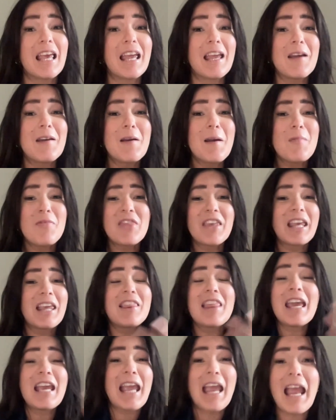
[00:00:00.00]
but they
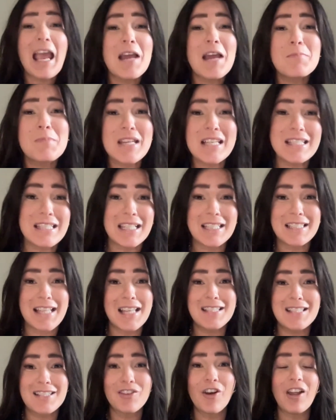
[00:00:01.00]
can be
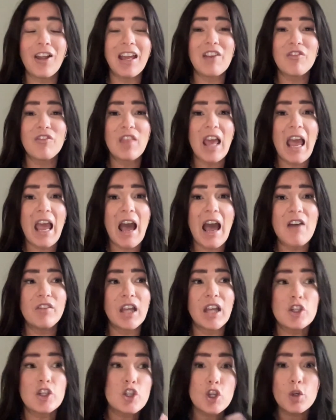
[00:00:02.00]
successful if they have
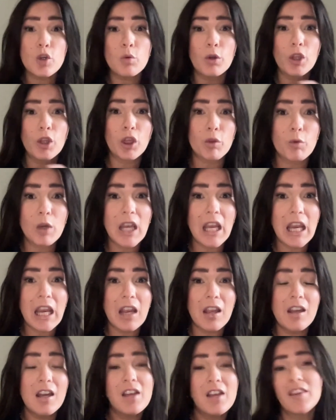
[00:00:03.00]
like 2 or
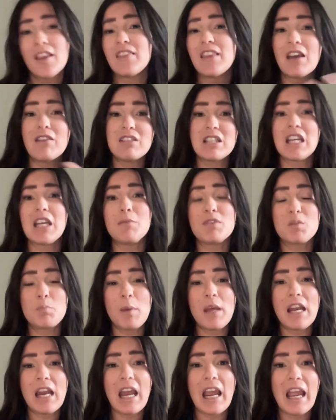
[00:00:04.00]
3 that they have to keep
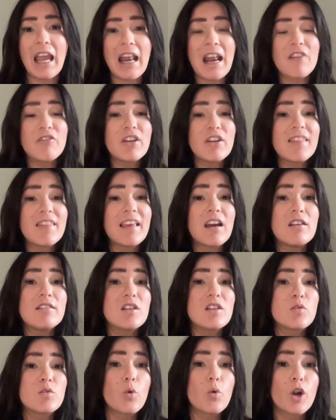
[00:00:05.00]
spinning and everything
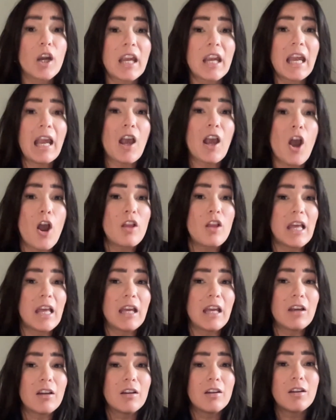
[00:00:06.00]
else is working
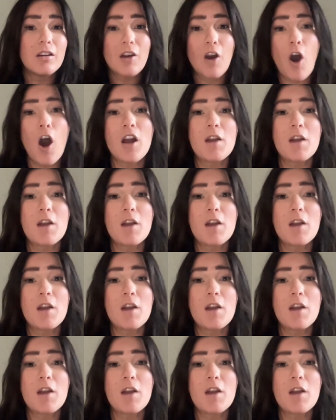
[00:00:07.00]
like